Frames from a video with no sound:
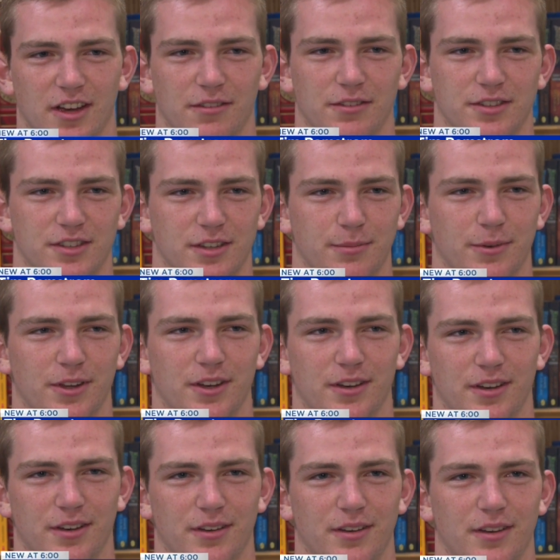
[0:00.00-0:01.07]
obviously, but
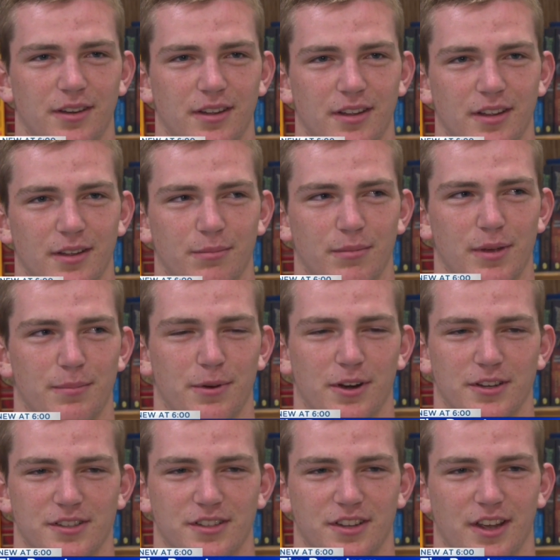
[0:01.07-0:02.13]
me
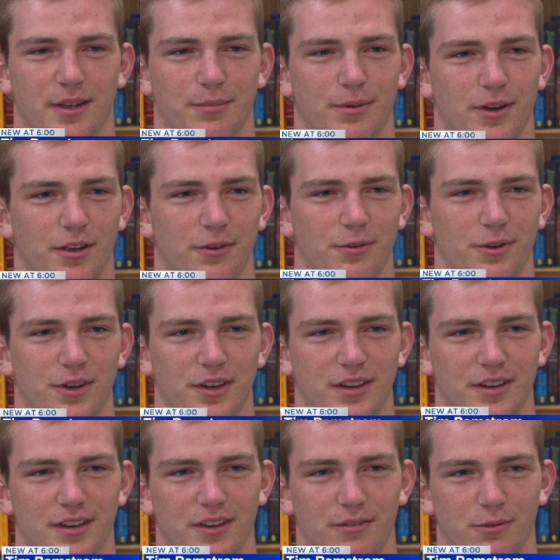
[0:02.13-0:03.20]
personally, I probably
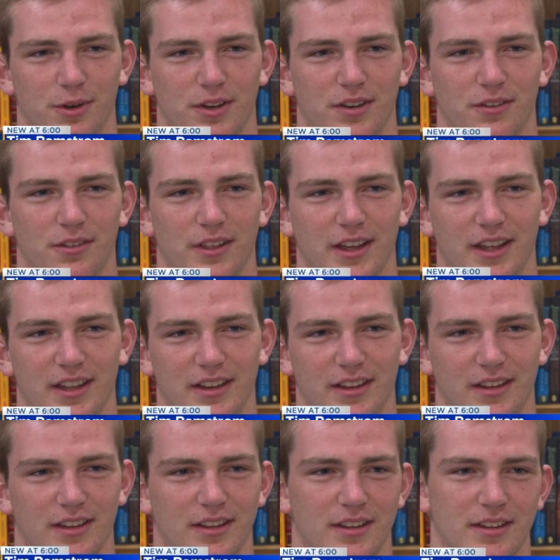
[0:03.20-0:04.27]
wouldn't do that.
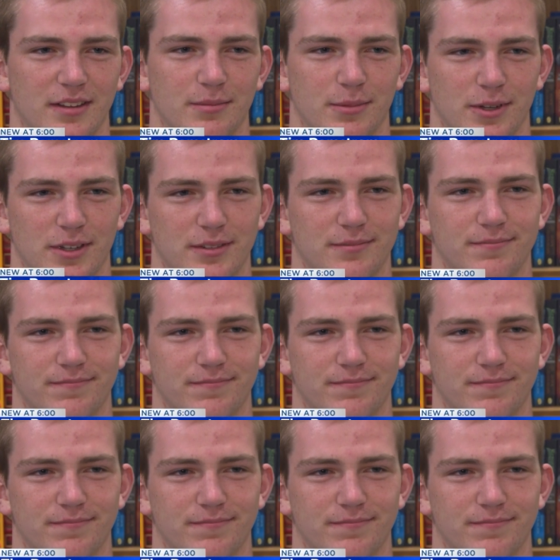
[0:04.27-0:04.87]
But